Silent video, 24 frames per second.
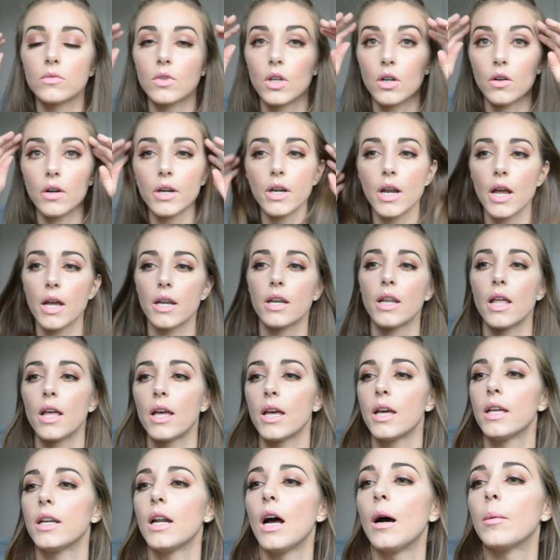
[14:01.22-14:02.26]
Alright, and
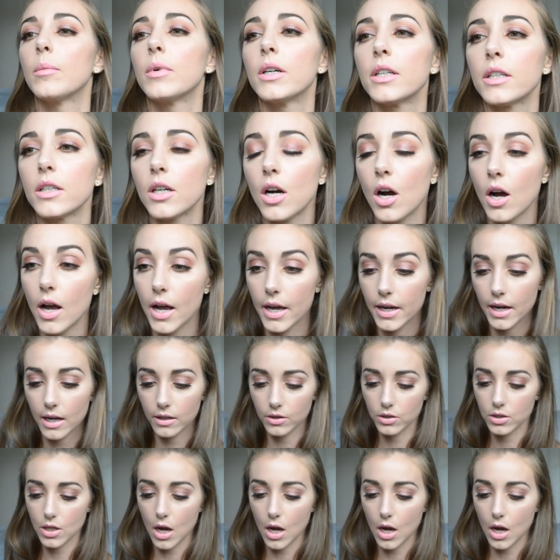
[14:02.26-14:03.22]
then I'm gonna go ahead and